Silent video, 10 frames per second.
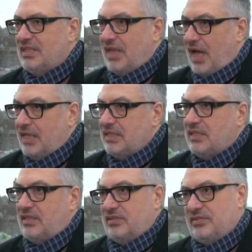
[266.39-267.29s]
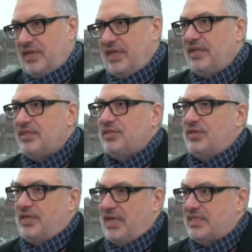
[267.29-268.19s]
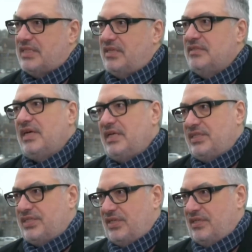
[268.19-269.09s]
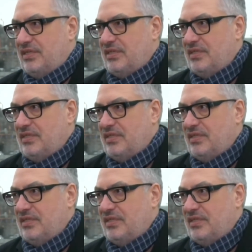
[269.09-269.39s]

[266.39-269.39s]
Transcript: That could lead to an escalation.